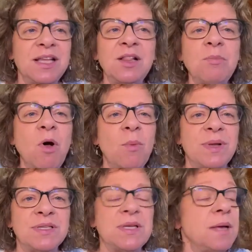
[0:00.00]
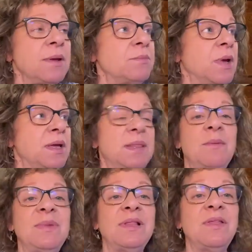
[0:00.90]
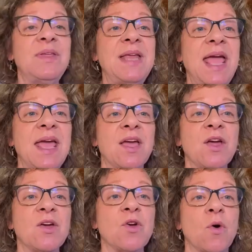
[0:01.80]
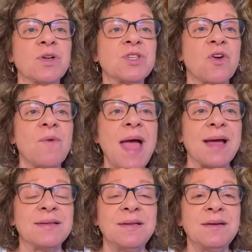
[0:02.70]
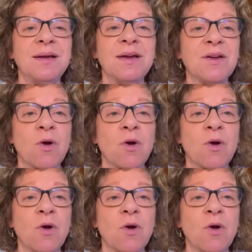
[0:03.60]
Little moments in the middle of the day. Course correct.